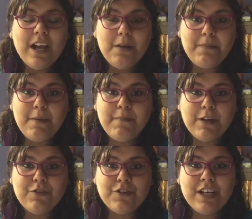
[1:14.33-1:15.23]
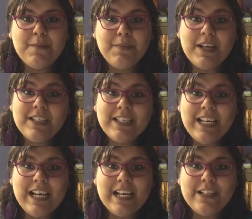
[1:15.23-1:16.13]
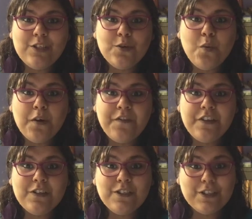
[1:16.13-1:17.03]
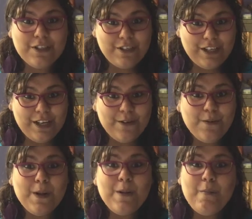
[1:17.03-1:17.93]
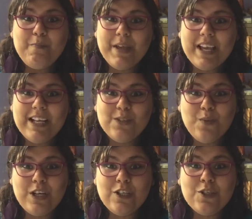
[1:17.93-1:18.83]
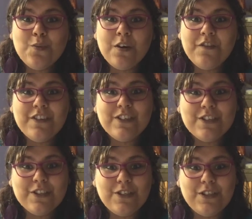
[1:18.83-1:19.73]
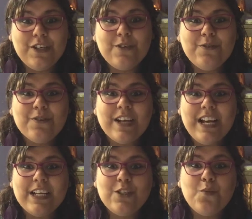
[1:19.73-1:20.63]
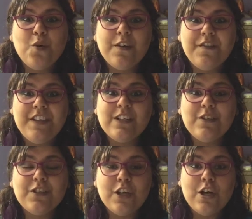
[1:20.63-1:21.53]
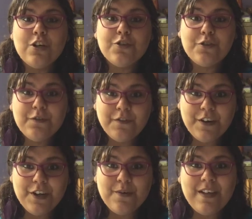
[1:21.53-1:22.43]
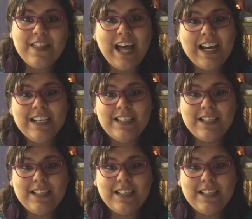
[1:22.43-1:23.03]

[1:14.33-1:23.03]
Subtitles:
My mantra personally is do what feels good to you, because when you do what feels good to you, you connect to what feels true for you, and that is